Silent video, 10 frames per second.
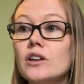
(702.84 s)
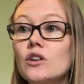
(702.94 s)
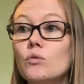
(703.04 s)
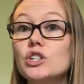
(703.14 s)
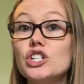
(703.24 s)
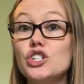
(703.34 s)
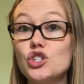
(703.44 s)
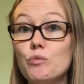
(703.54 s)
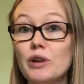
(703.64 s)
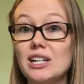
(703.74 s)
which is
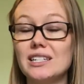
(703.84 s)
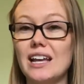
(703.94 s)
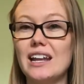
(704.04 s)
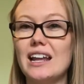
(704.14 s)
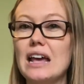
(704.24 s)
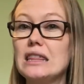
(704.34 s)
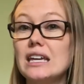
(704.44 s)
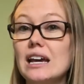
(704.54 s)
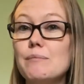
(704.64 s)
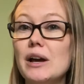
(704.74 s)
super exciting. And I
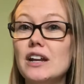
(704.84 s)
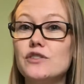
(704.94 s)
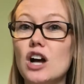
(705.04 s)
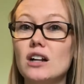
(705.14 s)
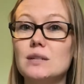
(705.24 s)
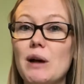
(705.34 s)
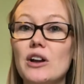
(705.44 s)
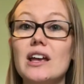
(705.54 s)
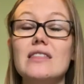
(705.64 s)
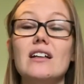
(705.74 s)
think I might have talked about
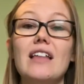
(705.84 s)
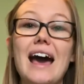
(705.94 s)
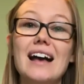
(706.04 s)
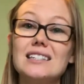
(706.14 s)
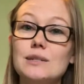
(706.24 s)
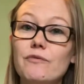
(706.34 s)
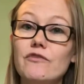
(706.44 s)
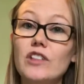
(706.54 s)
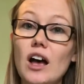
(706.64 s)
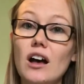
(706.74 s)
it in the last
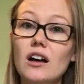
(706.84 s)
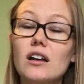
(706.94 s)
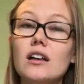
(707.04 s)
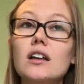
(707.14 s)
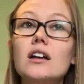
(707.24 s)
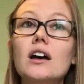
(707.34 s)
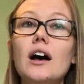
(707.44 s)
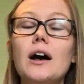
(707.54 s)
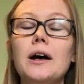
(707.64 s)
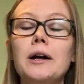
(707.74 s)
vlog.
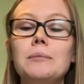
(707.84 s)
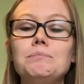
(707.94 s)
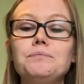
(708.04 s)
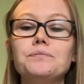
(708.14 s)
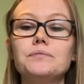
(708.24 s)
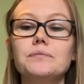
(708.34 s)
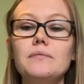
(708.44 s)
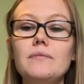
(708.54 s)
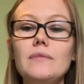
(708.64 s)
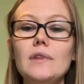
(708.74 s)

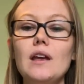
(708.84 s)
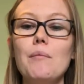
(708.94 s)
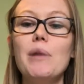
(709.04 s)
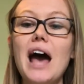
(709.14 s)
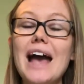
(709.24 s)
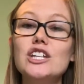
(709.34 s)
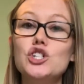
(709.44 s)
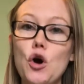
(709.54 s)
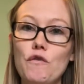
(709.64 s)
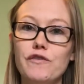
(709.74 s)
But I
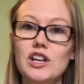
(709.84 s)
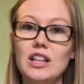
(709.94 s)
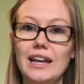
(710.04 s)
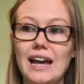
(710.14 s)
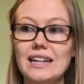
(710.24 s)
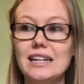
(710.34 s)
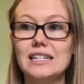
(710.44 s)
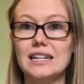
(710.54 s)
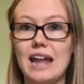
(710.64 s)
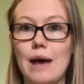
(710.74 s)
don't feel like I need
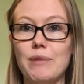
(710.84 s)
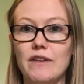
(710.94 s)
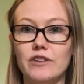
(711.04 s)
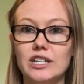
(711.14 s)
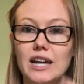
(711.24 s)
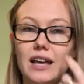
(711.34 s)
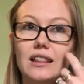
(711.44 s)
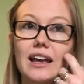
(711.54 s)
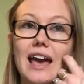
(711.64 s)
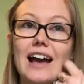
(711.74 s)
to nap every day.
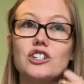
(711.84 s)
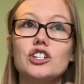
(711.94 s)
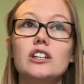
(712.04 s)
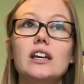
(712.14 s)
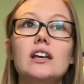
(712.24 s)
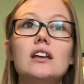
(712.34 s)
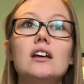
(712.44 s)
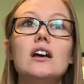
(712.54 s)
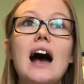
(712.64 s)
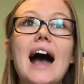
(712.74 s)
Like actually,
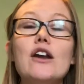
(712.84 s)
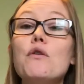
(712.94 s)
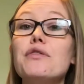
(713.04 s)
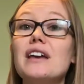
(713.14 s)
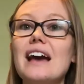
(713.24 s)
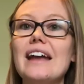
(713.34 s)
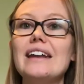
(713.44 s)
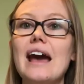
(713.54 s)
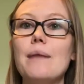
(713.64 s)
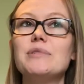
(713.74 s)
I don't think I
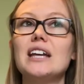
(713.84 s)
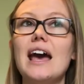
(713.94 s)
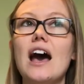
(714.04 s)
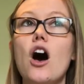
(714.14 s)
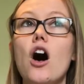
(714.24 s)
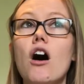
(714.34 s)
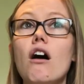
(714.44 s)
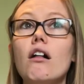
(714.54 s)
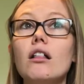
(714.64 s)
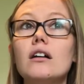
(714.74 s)
napped at
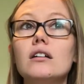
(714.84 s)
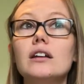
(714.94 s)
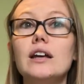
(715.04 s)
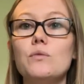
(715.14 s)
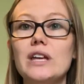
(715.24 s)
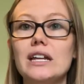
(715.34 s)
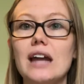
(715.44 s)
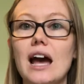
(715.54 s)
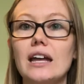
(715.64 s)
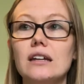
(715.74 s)
all in week
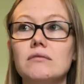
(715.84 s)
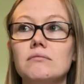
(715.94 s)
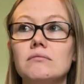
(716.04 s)
9.